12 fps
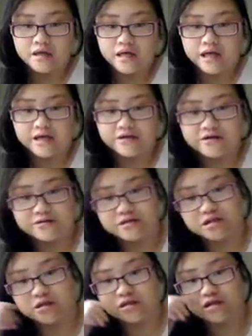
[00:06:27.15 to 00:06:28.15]
yeah, there
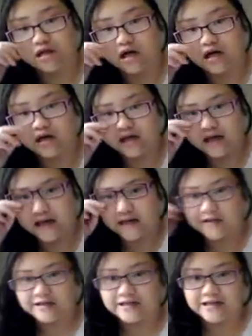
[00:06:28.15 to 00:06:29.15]
was a dog
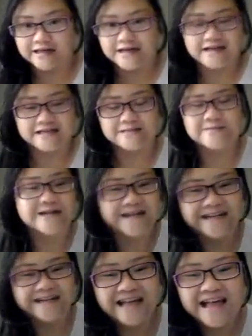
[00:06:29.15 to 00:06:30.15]
and a kid's
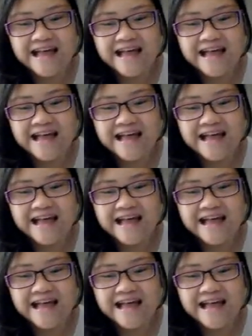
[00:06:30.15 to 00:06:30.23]
party